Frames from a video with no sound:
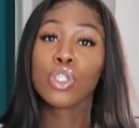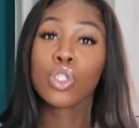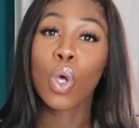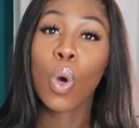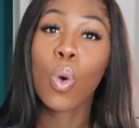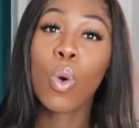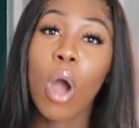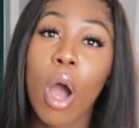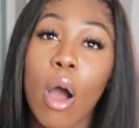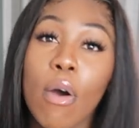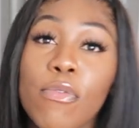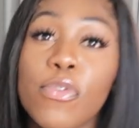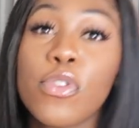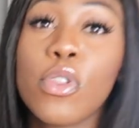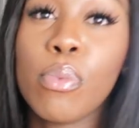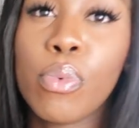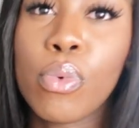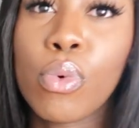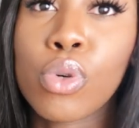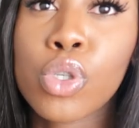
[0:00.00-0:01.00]
so
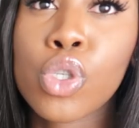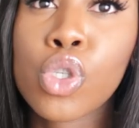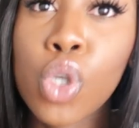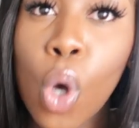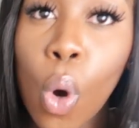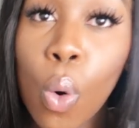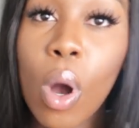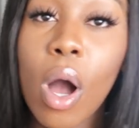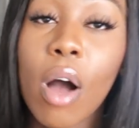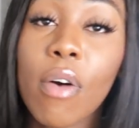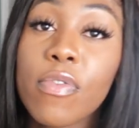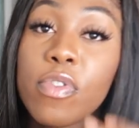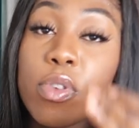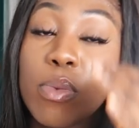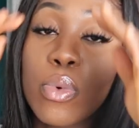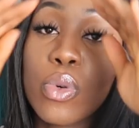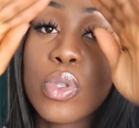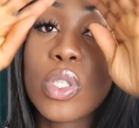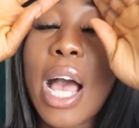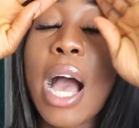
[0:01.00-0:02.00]
comfortable. So
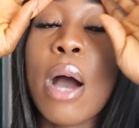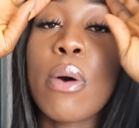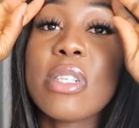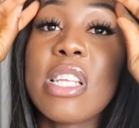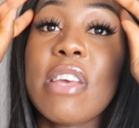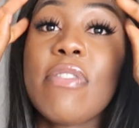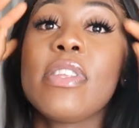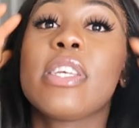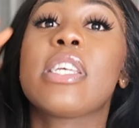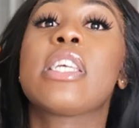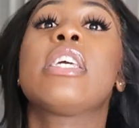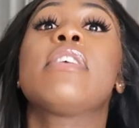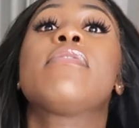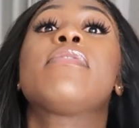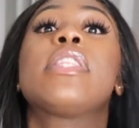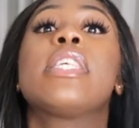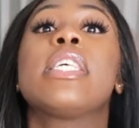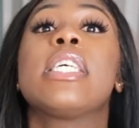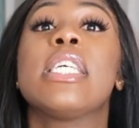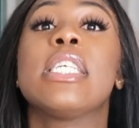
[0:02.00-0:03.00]
comfortable. So I will definitely
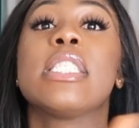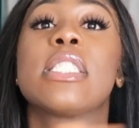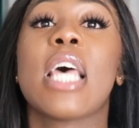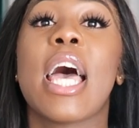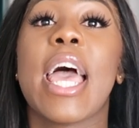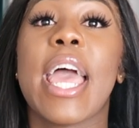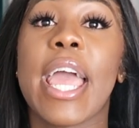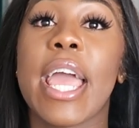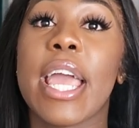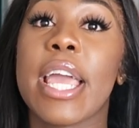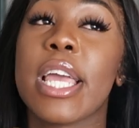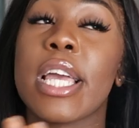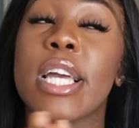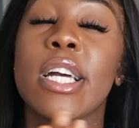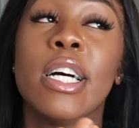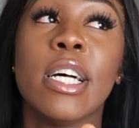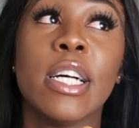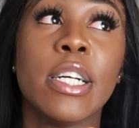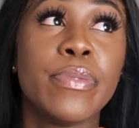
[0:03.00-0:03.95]
give these a